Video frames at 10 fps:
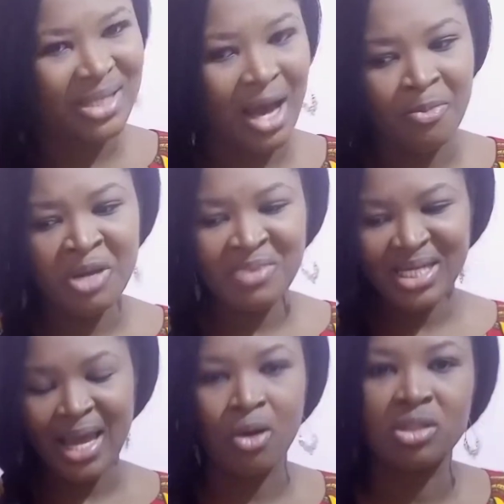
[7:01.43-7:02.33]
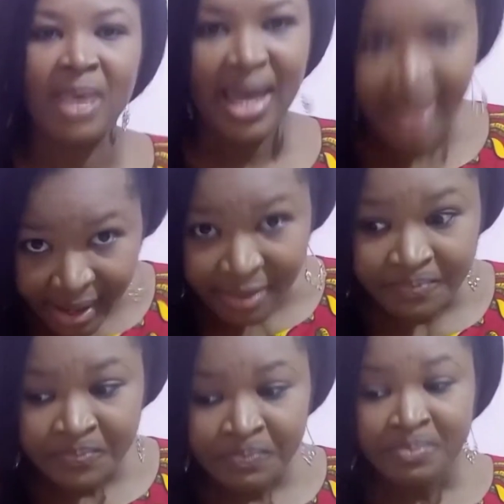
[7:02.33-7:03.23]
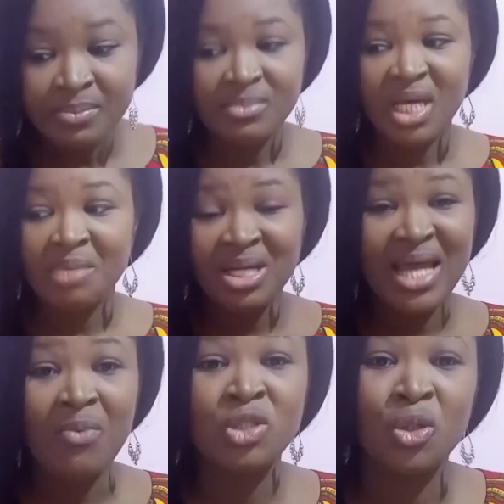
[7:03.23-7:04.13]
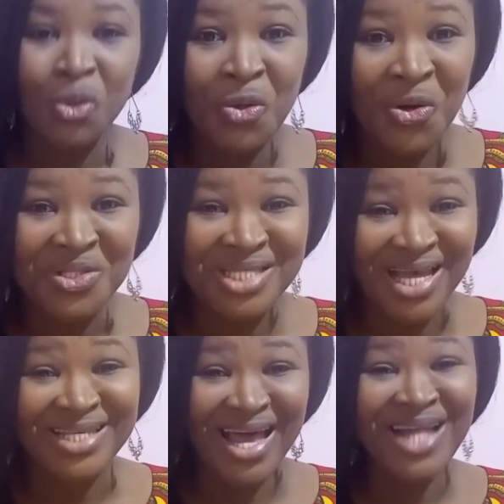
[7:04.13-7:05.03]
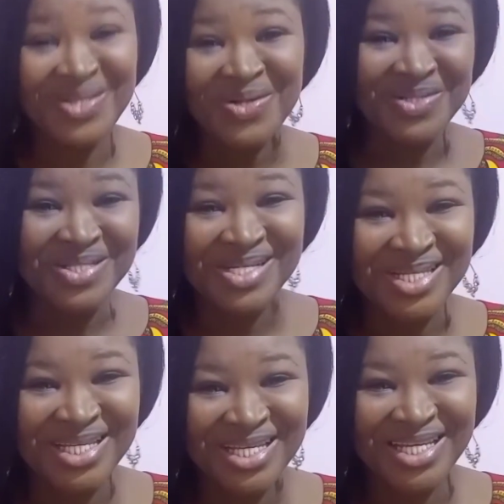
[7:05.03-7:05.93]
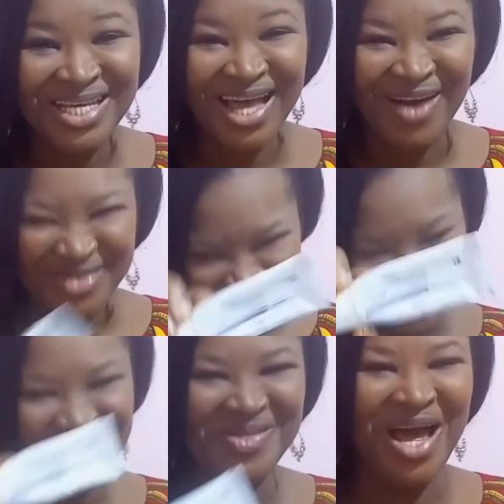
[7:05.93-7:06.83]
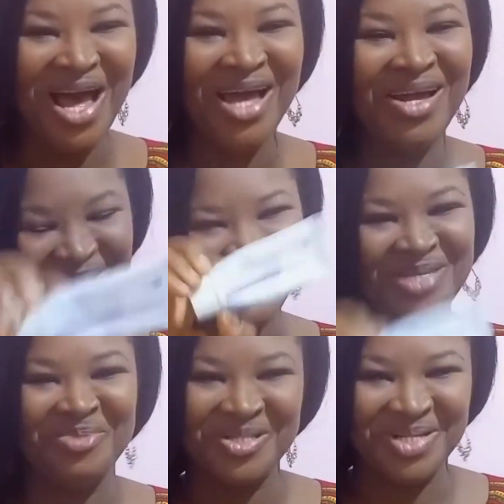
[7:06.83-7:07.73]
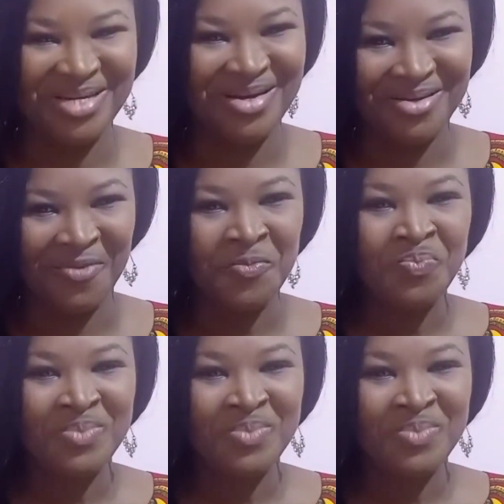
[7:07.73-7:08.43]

scalp. But immediately I cut my hair, immediately I went on low cuts. Yes, I had to go on low cuts. You see the picture here right now.